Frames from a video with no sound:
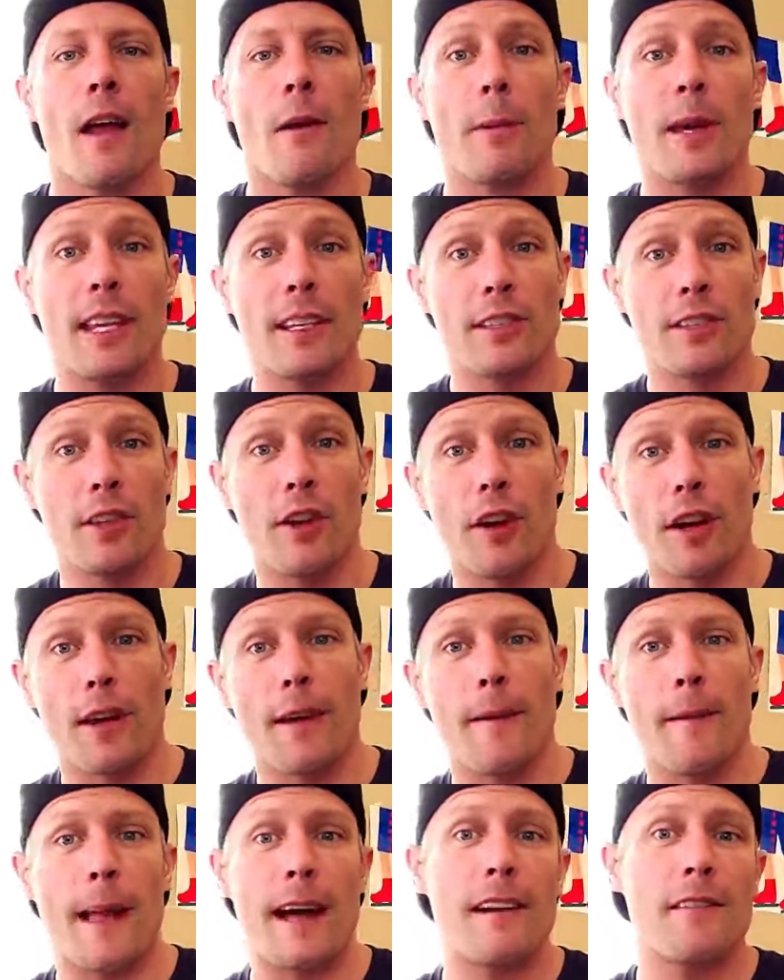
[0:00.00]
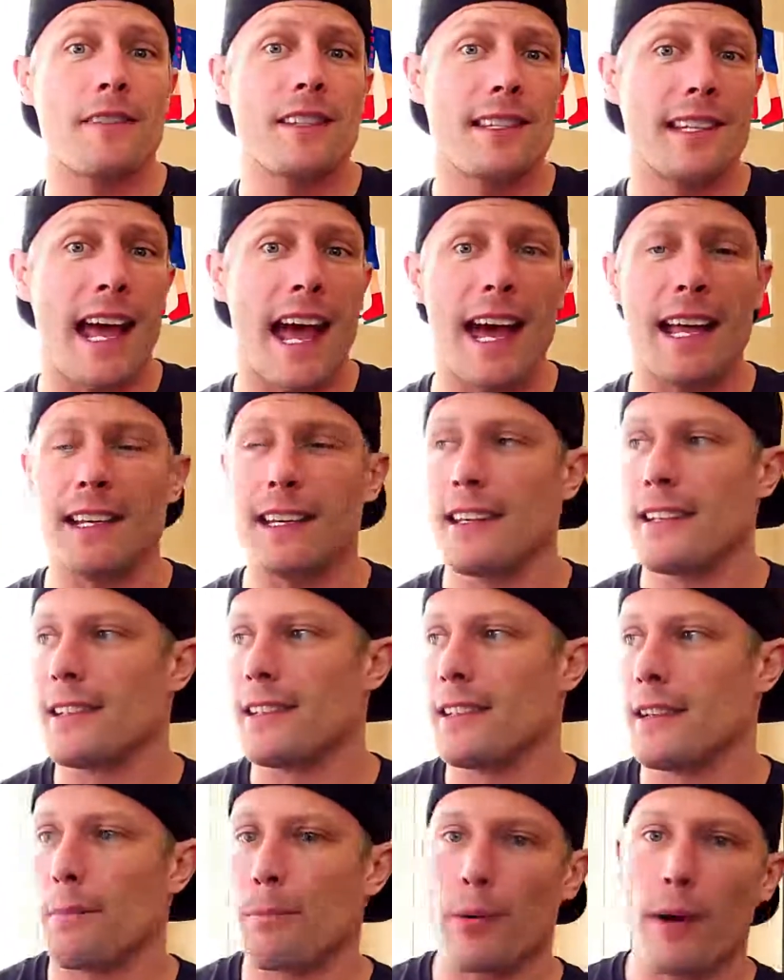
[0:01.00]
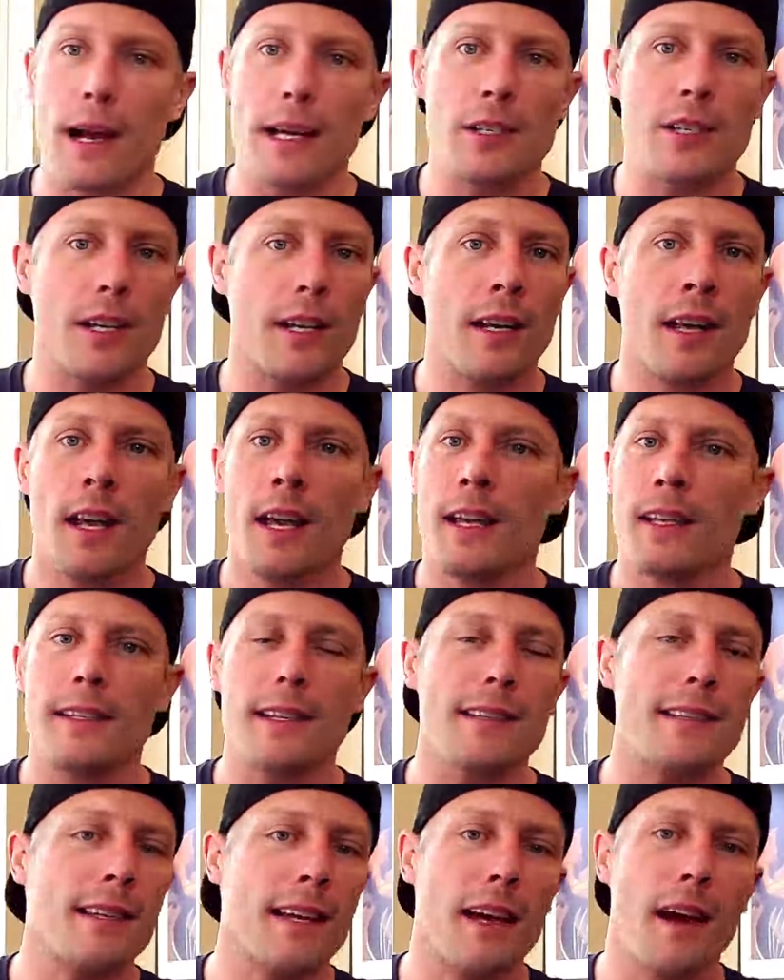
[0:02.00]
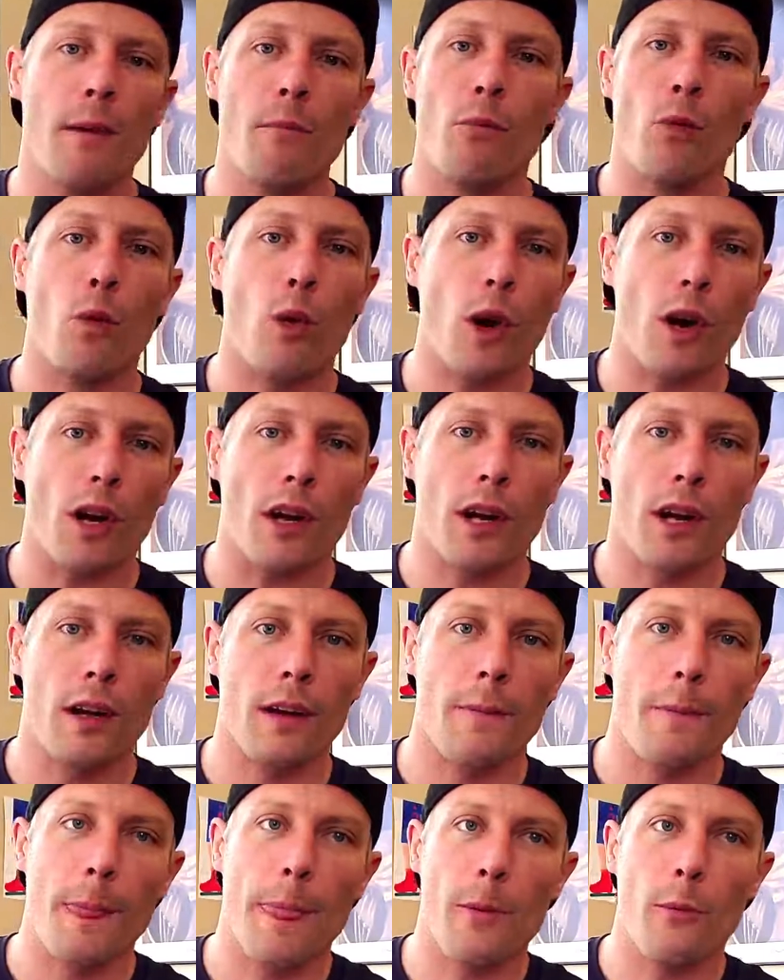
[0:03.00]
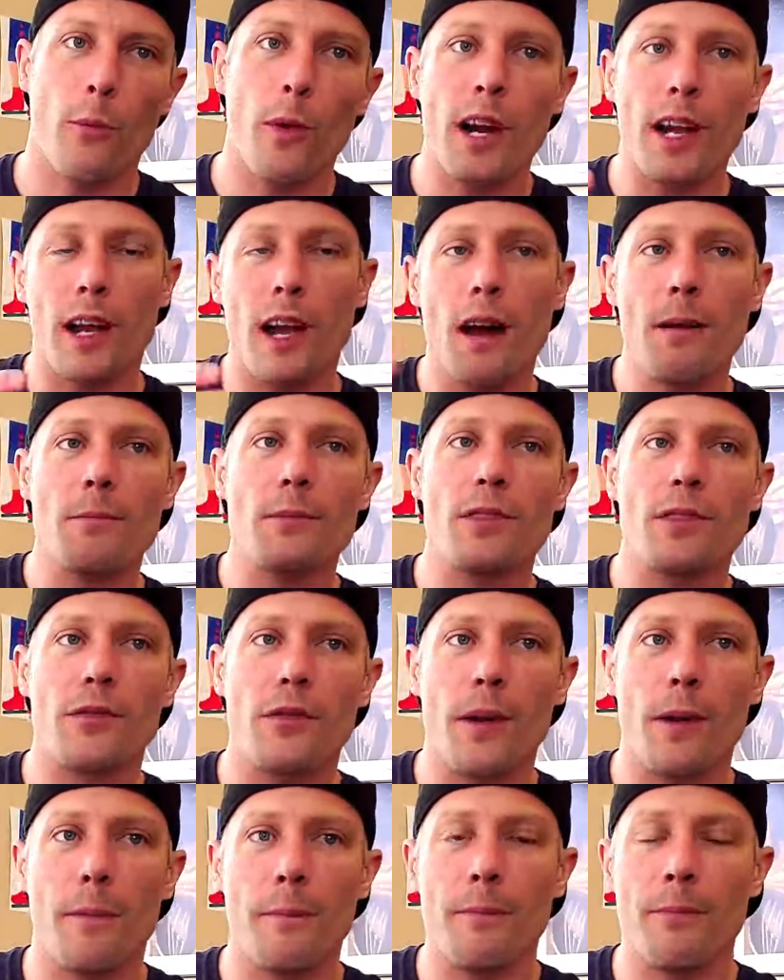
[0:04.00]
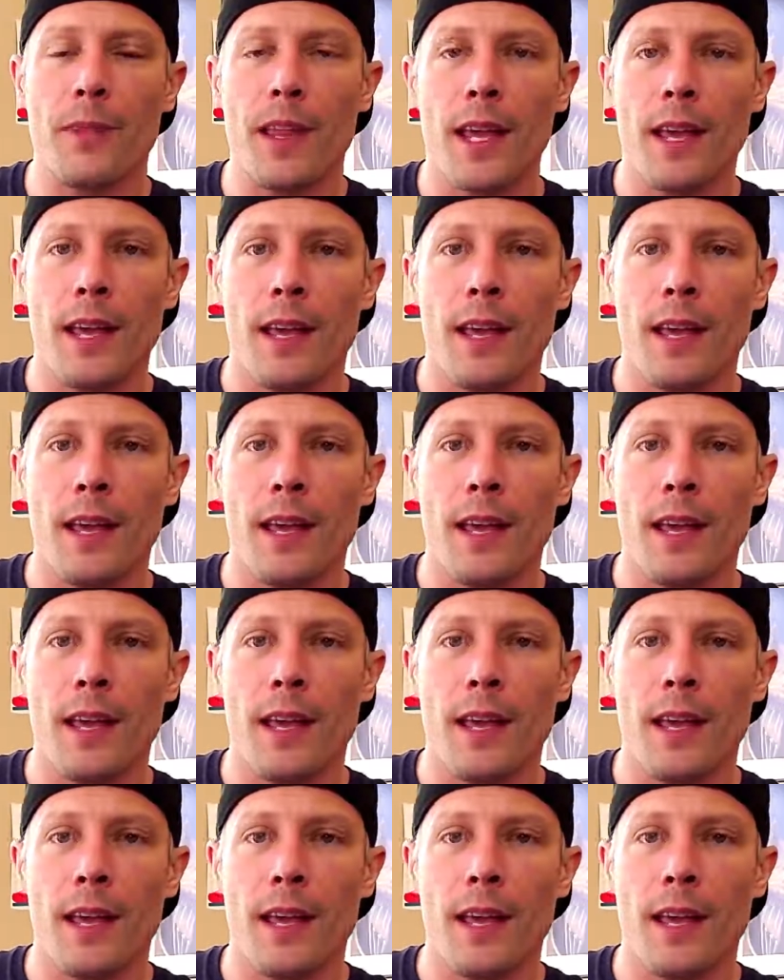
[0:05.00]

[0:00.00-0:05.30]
Because look, out of sadness and depression doesn't come work. What comes from,